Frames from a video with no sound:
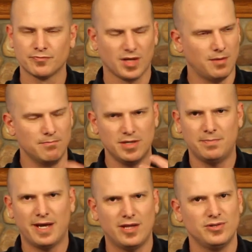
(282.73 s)
Kind of
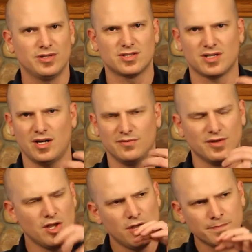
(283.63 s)
mid-palate, you get this kind of
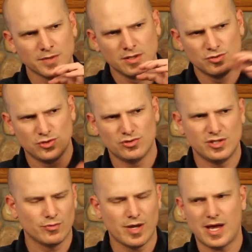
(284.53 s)

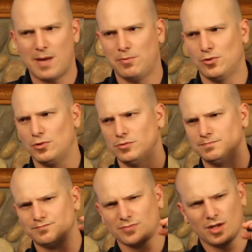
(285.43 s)
juicy red apple,
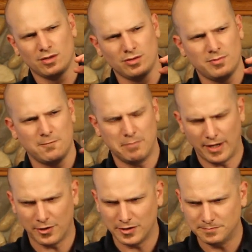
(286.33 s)
a little bit of
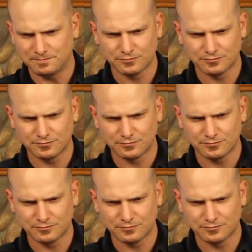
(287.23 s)
berry.